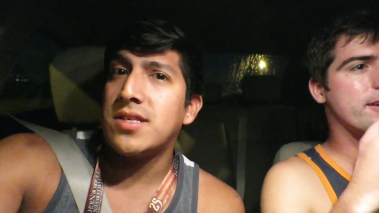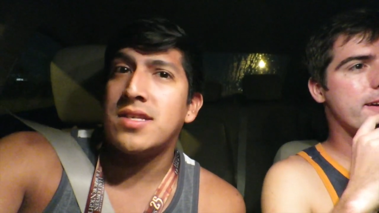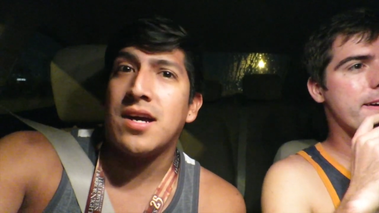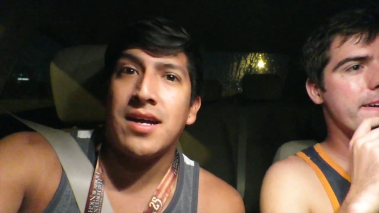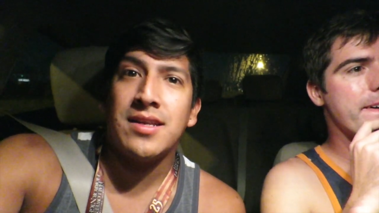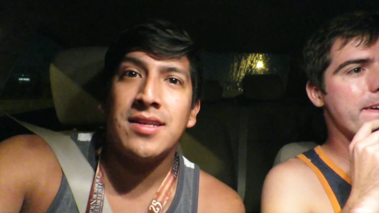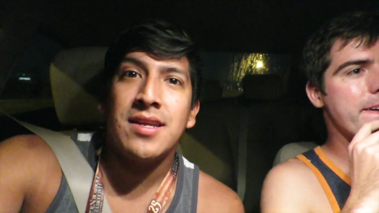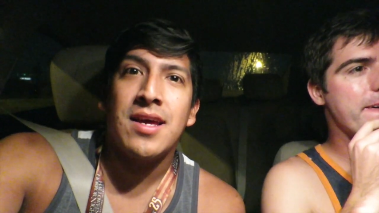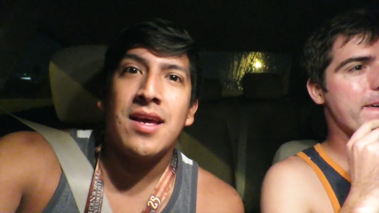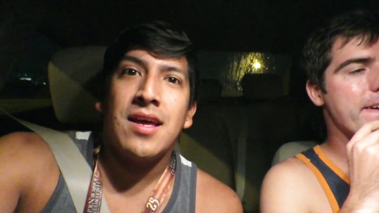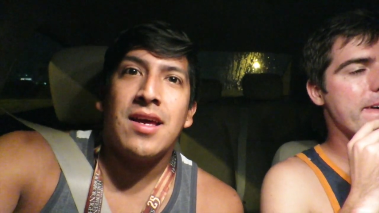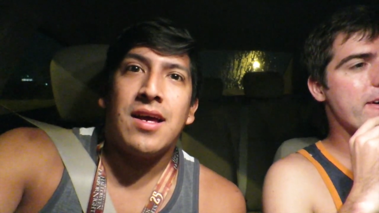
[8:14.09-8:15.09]
Speaker 1: is done.
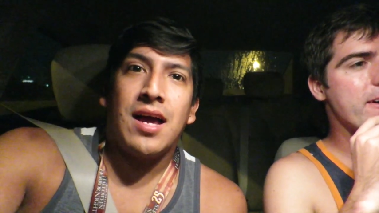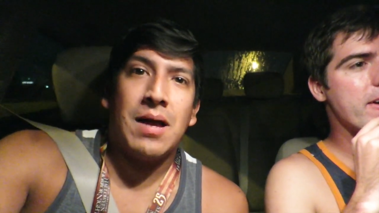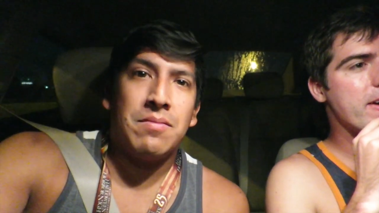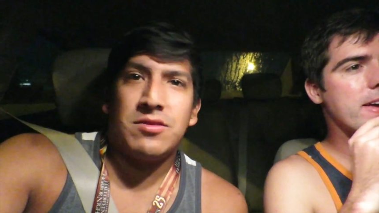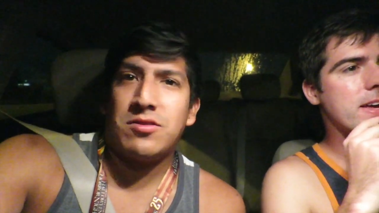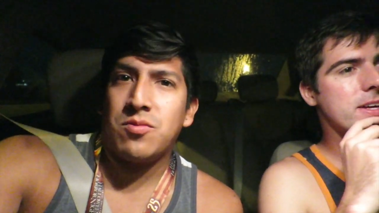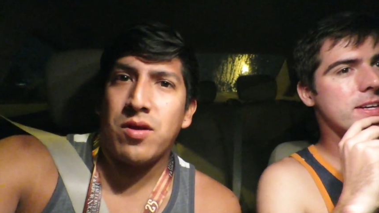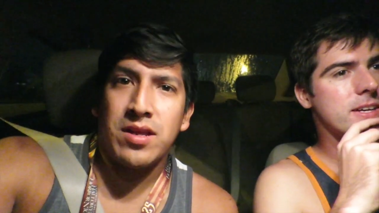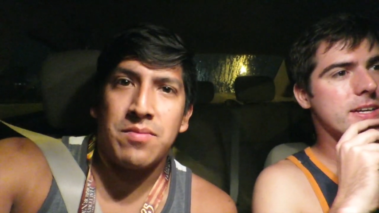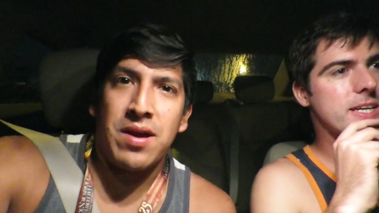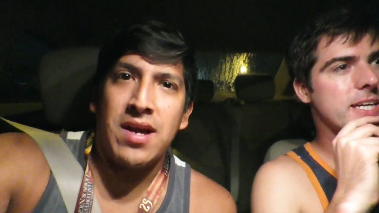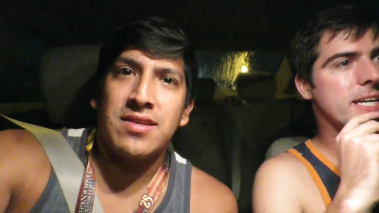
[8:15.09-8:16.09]
I'm a
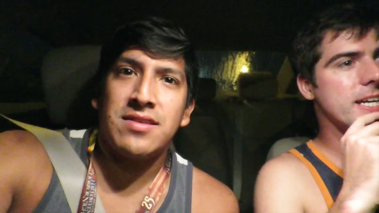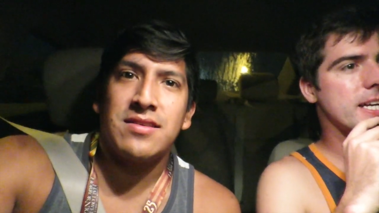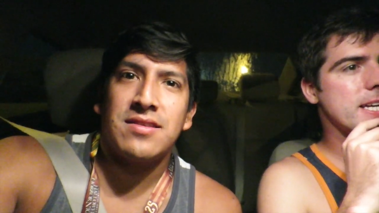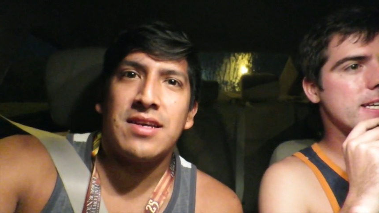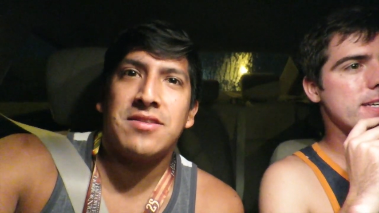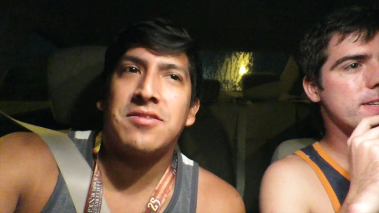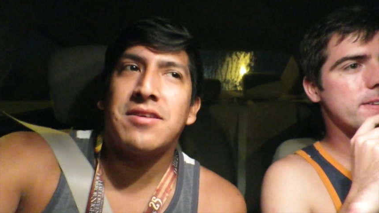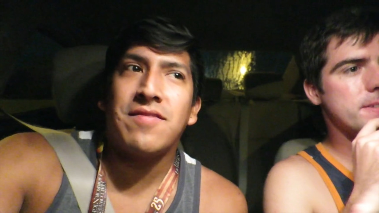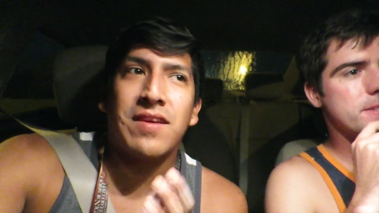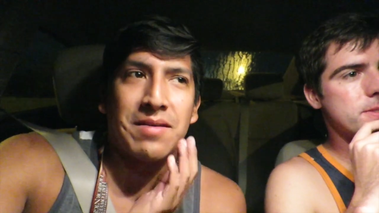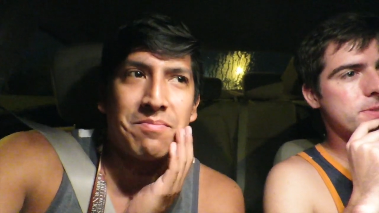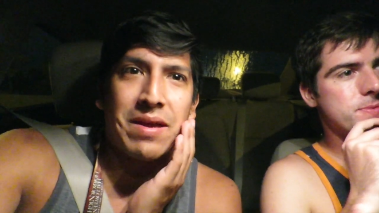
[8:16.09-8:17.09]
sweaty mess. I still
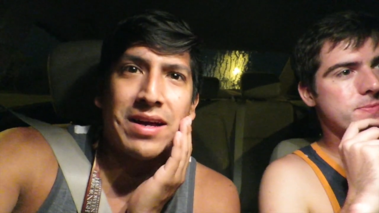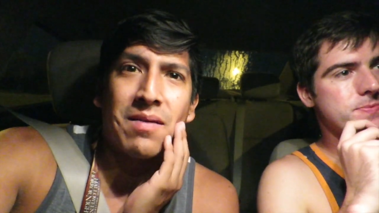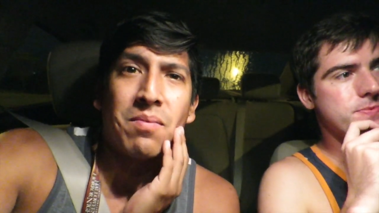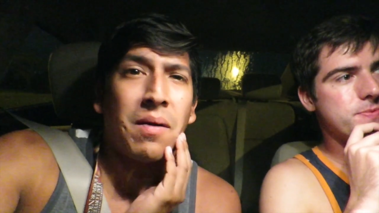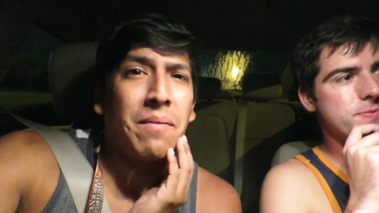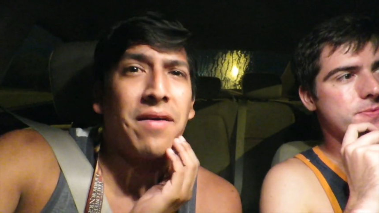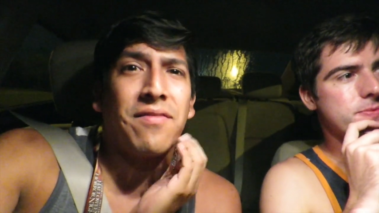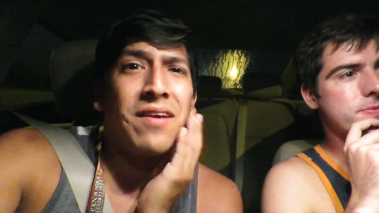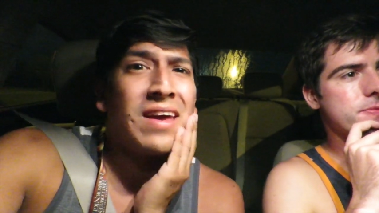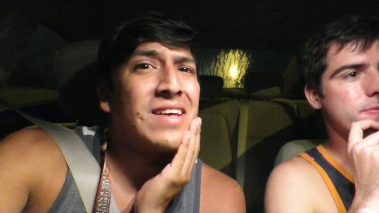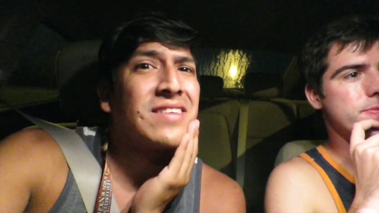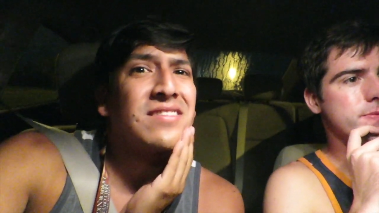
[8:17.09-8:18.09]
have like makeup on my
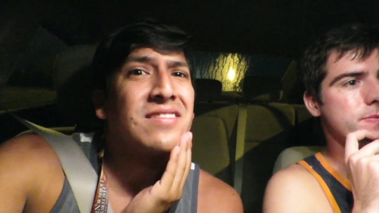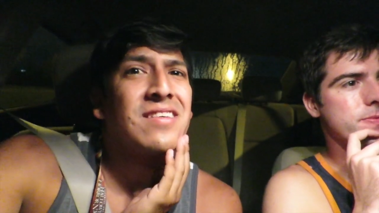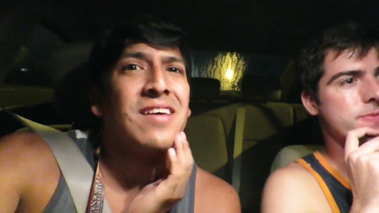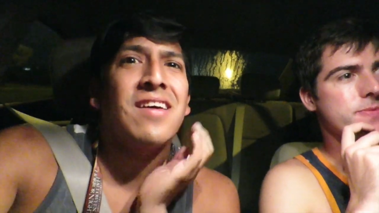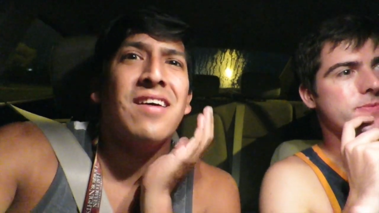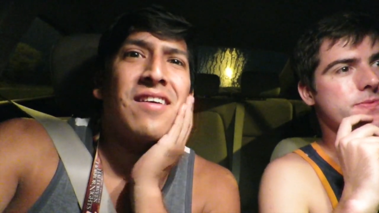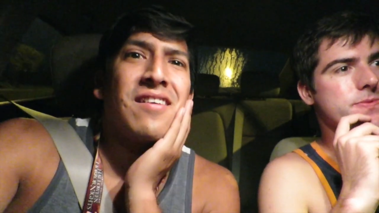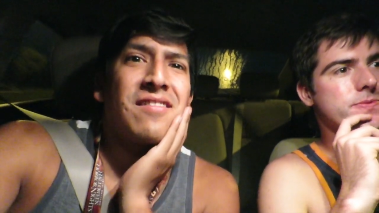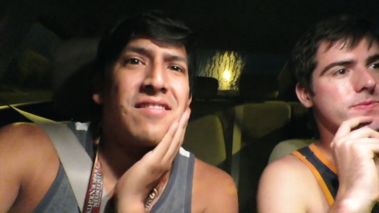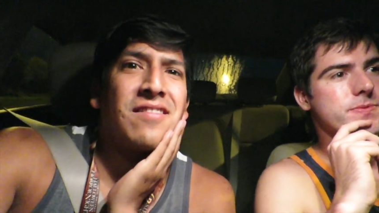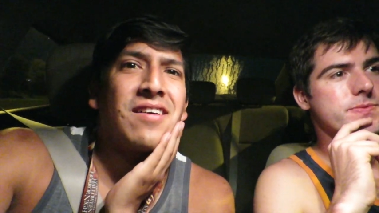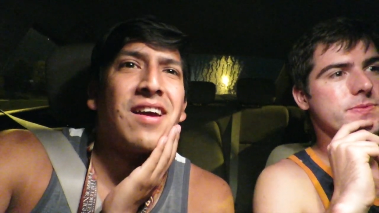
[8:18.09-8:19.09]
face,
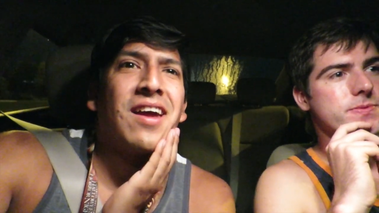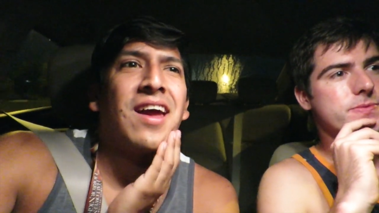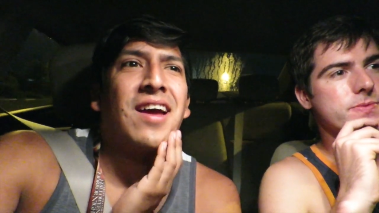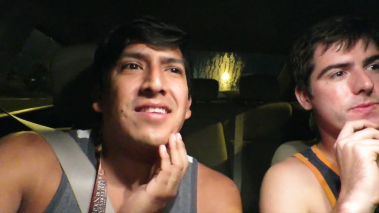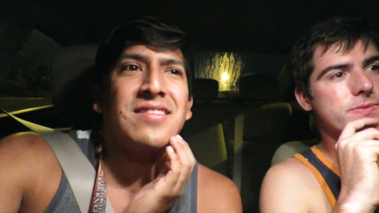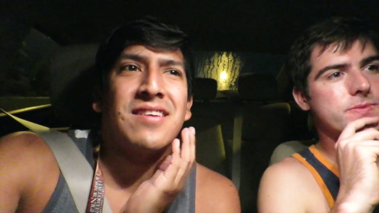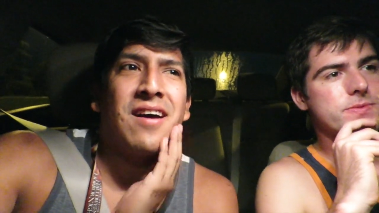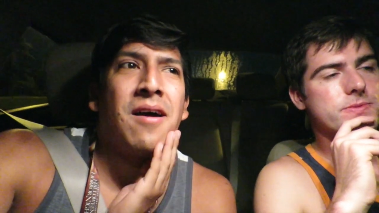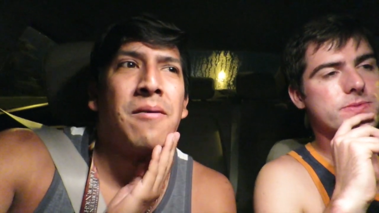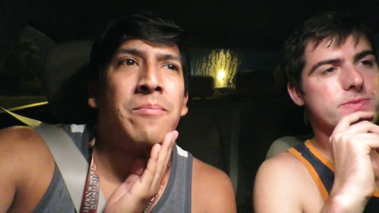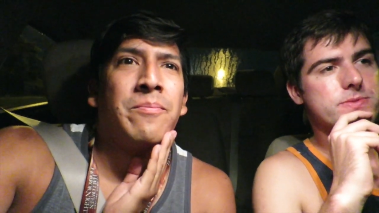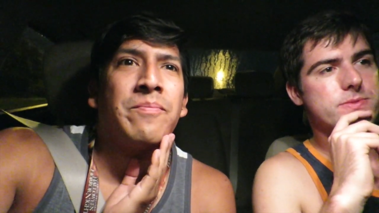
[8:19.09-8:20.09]
and
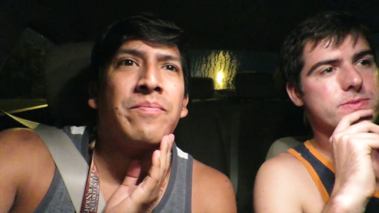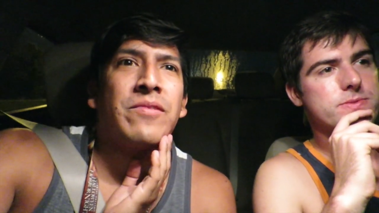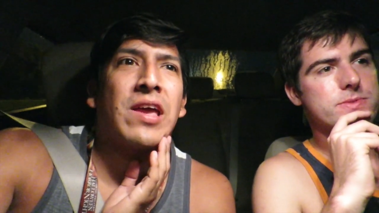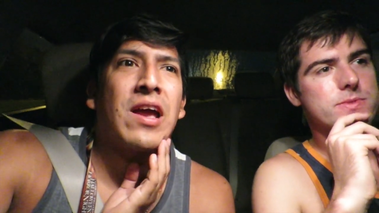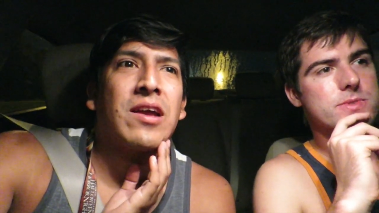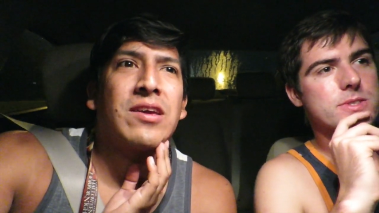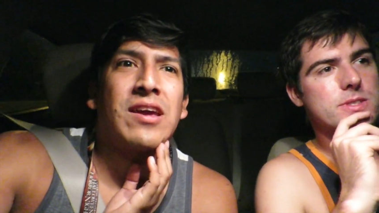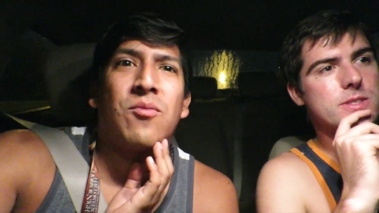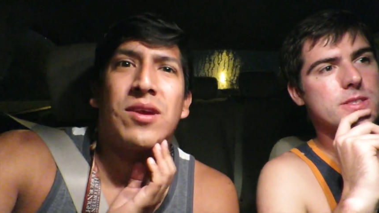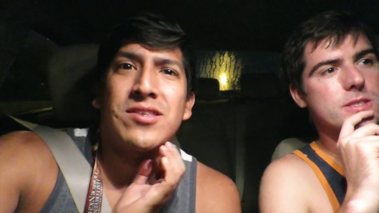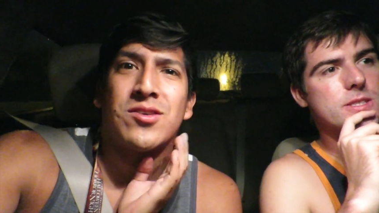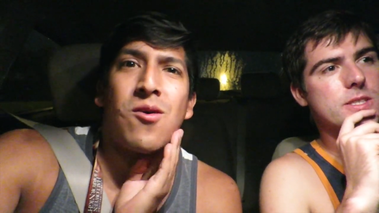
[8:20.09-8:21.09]
um, I can't
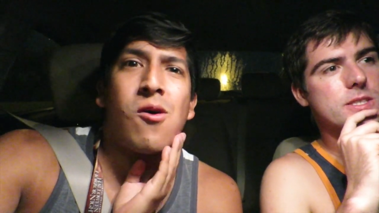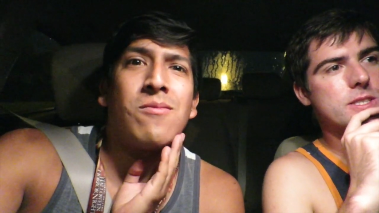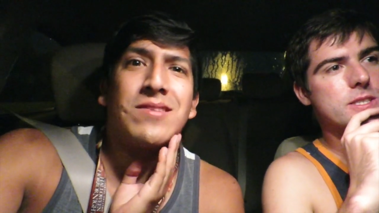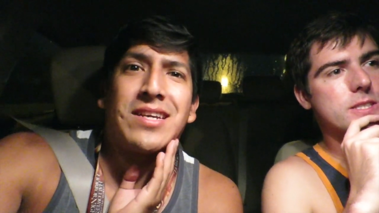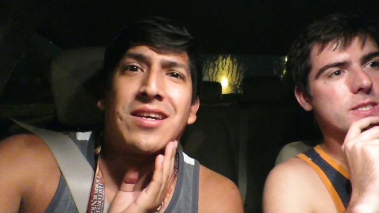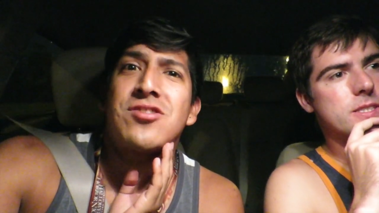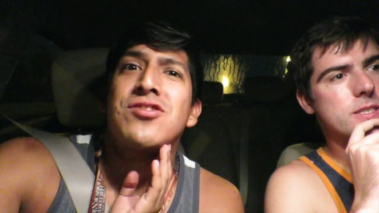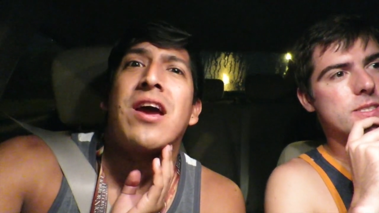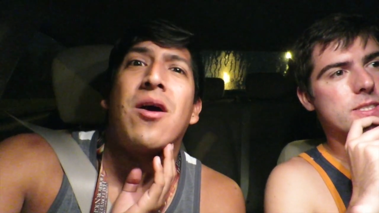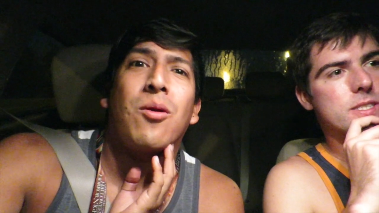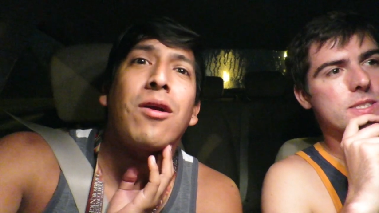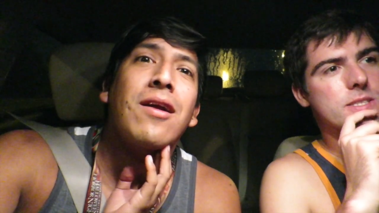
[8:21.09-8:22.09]
wait to go home and take a
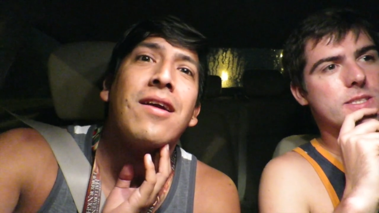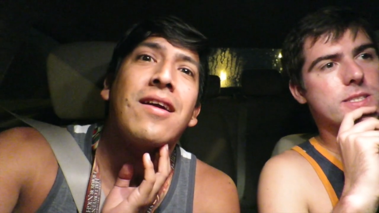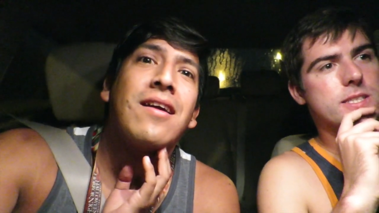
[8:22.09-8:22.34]
shower.